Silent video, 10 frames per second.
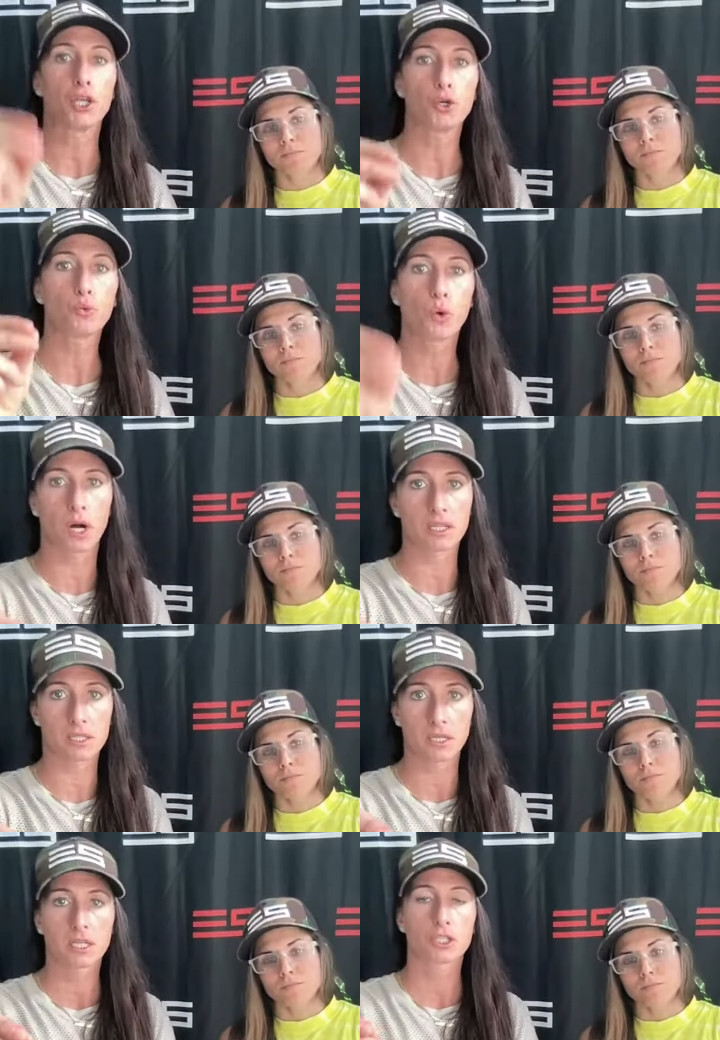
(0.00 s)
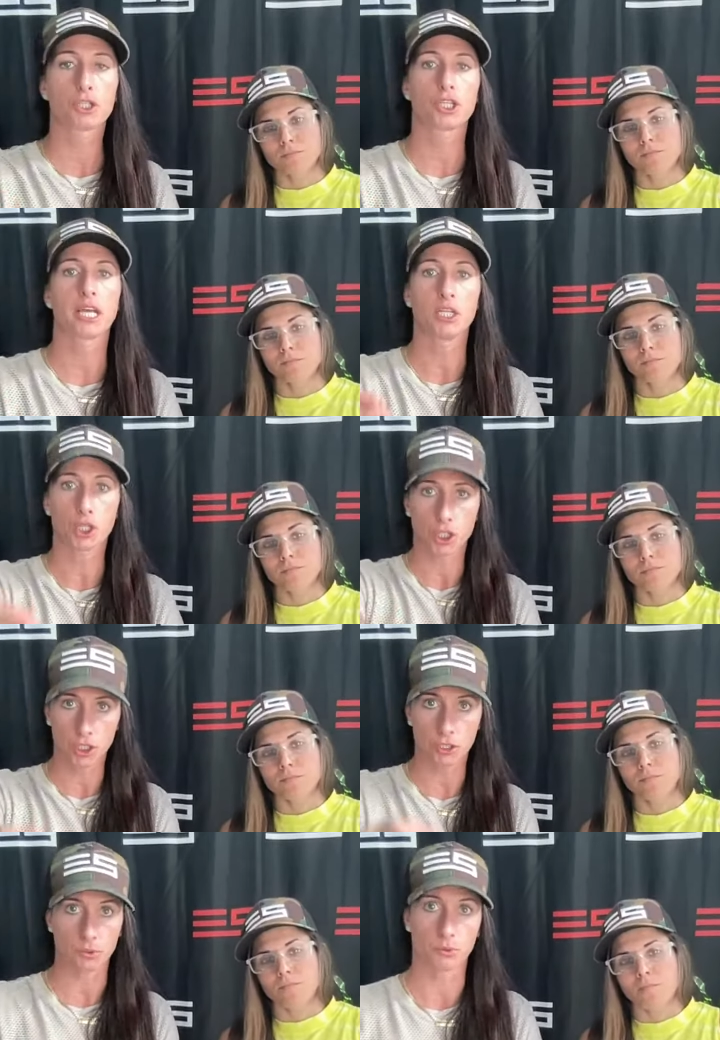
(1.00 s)
Speaker 1: you want to change
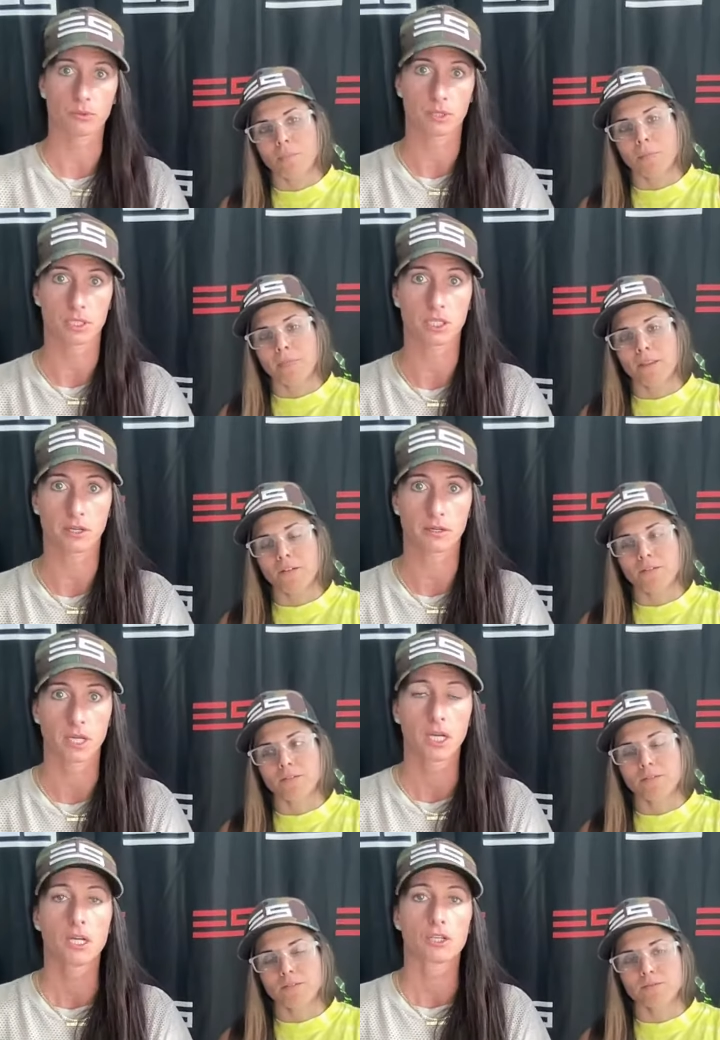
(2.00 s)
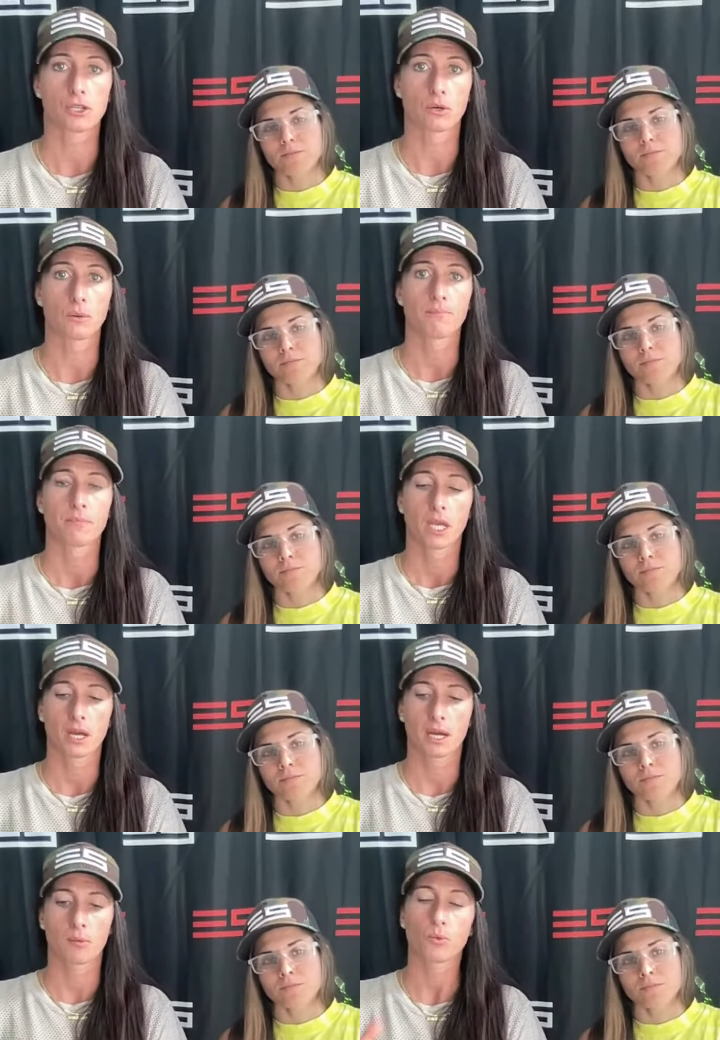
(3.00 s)
you this year. So
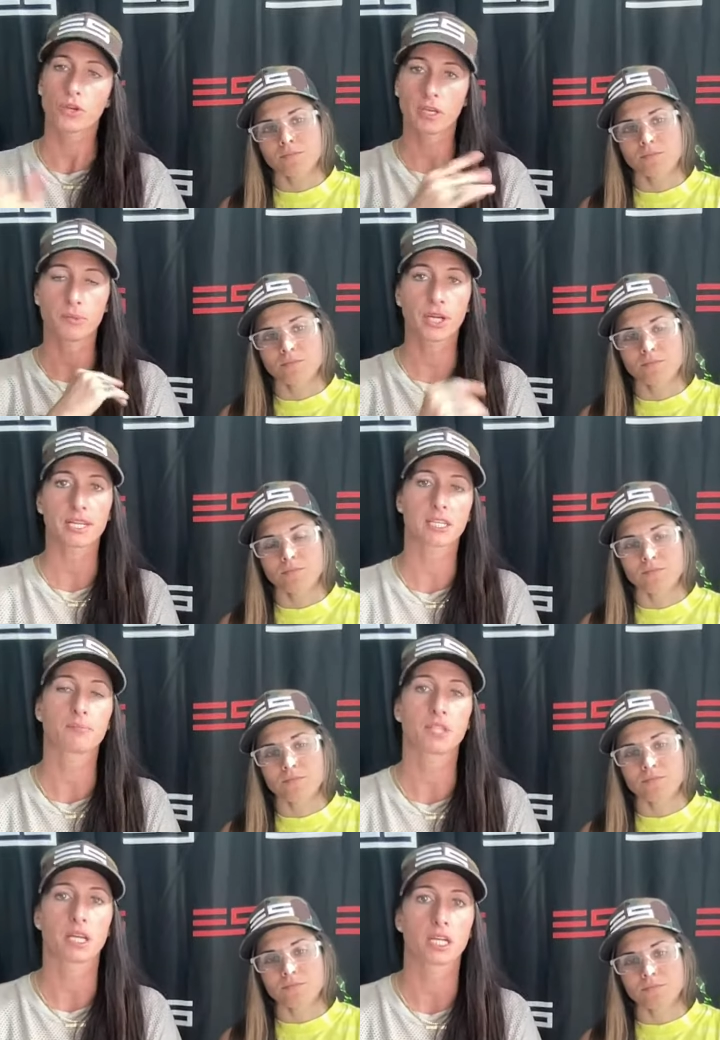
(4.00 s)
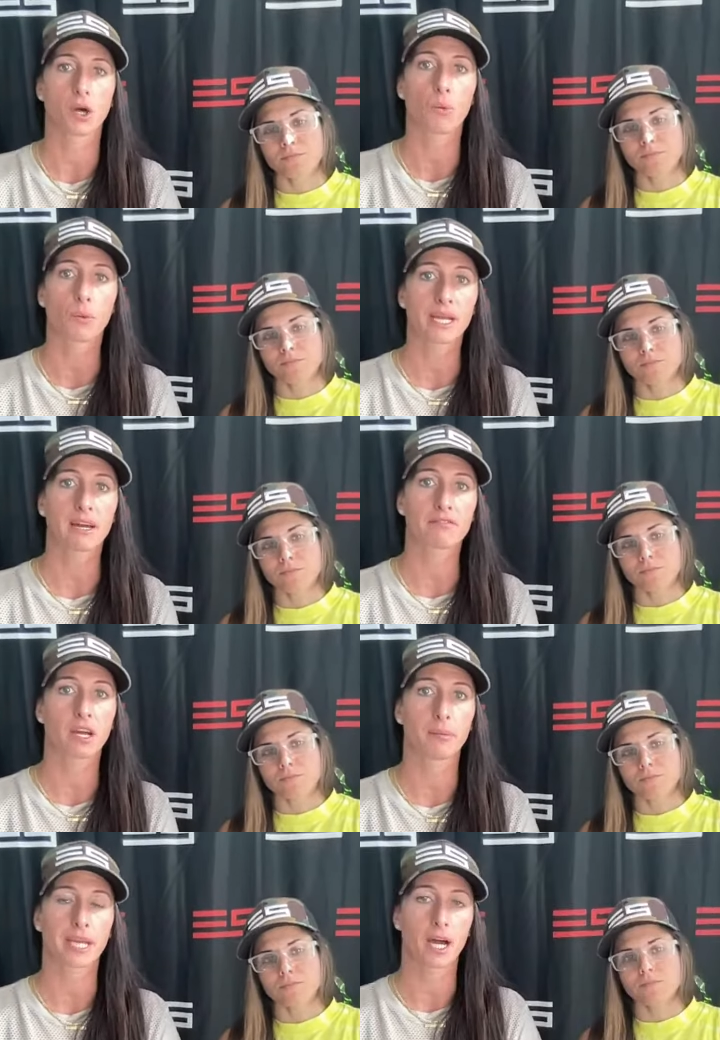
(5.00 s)
uh, we'll keep you guys updated on what we have
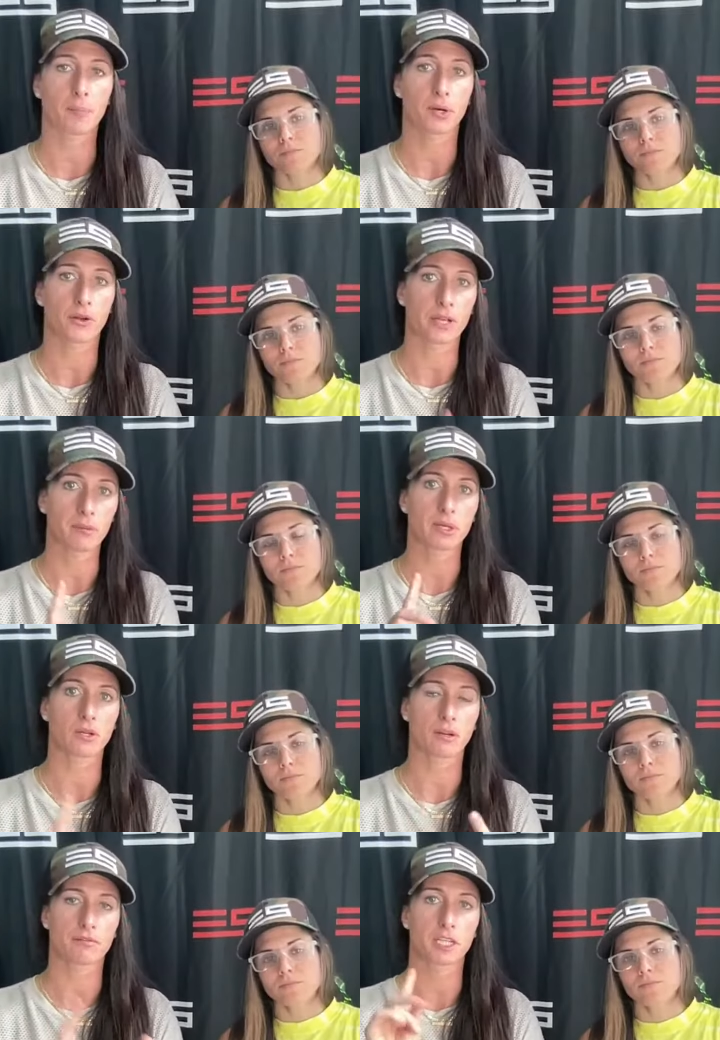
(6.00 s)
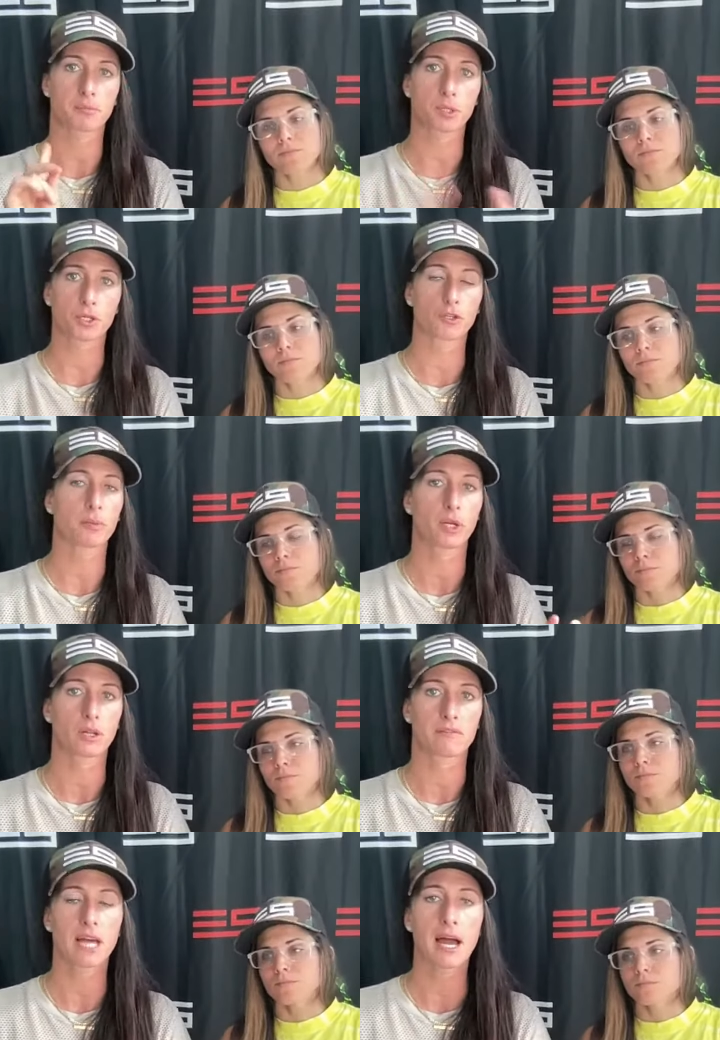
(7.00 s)
coming up on our email, on our Facebook group, and
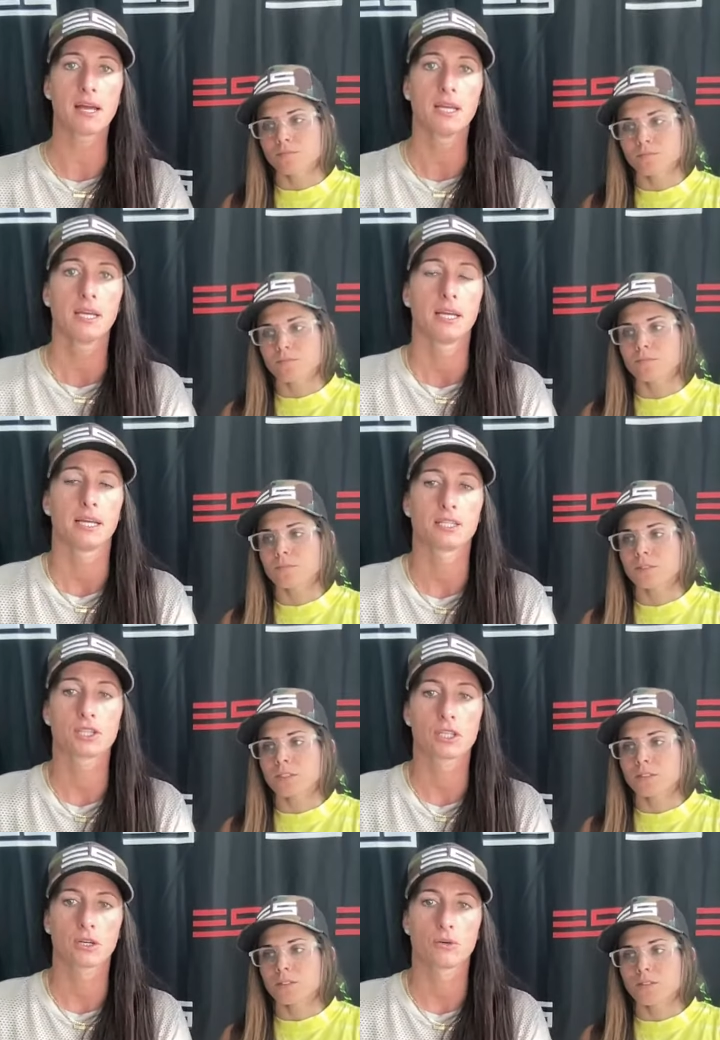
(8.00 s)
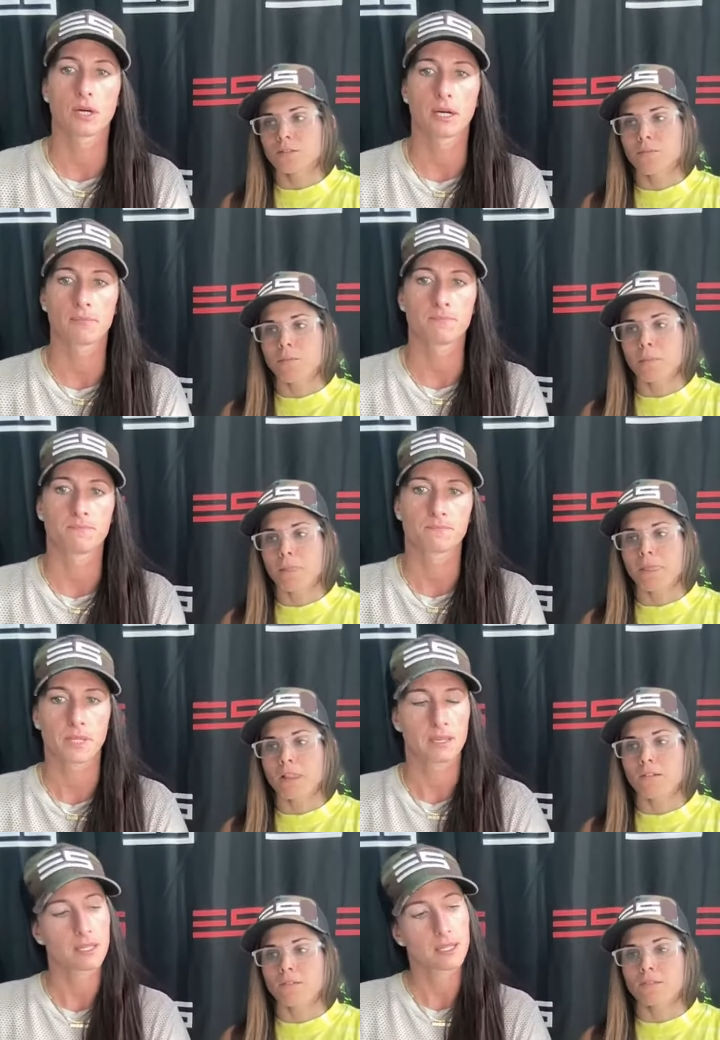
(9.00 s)
all of that. And so um,
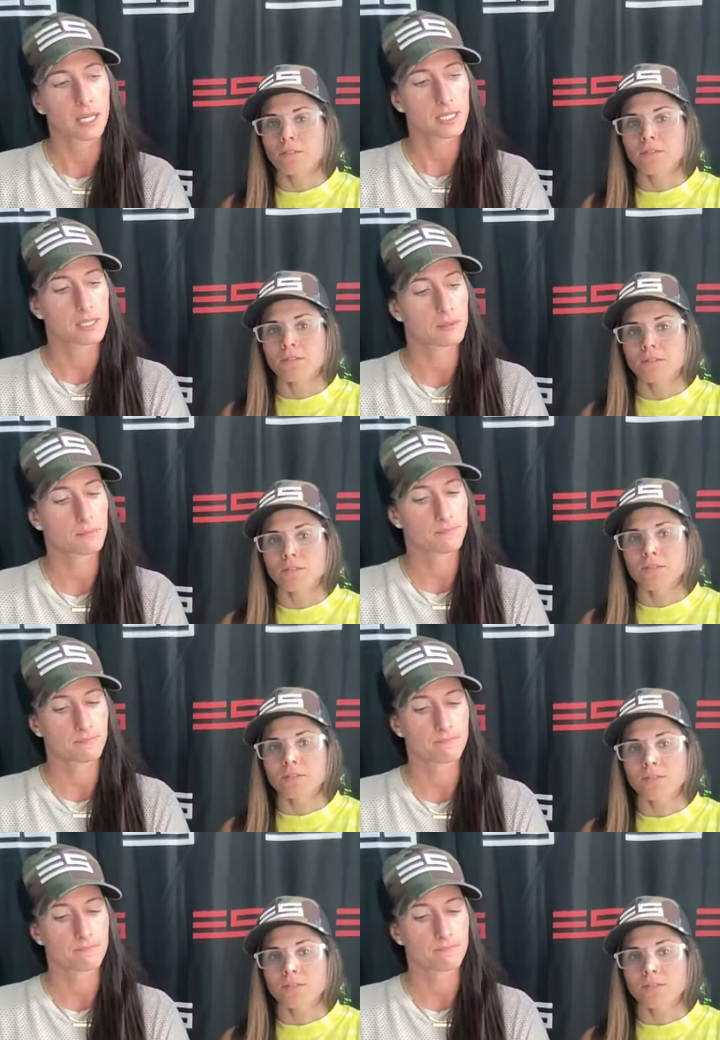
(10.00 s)
I think that's